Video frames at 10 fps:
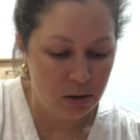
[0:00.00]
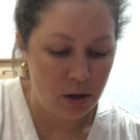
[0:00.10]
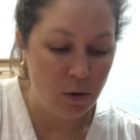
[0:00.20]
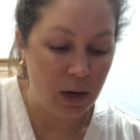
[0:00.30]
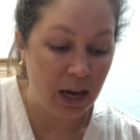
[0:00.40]

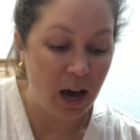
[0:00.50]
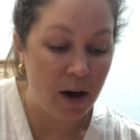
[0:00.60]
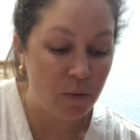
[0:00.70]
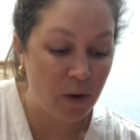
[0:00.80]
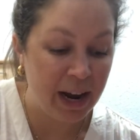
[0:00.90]
You can
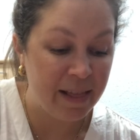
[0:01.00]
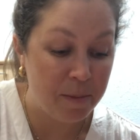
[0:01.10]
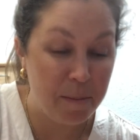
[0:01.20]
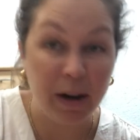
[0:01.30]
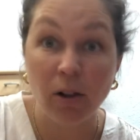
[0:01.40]
cut right in
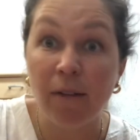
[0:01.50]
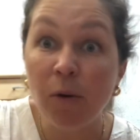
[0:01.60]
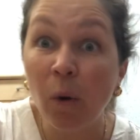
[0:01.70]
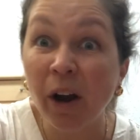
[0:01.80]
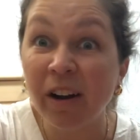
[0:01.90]
the middle of
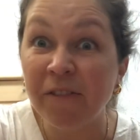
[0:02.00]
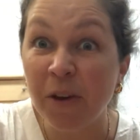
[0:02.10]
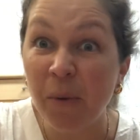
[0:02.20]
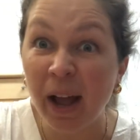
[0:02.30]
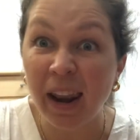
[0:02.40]
the word if
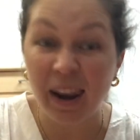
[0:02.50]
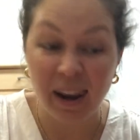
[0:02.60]
you want.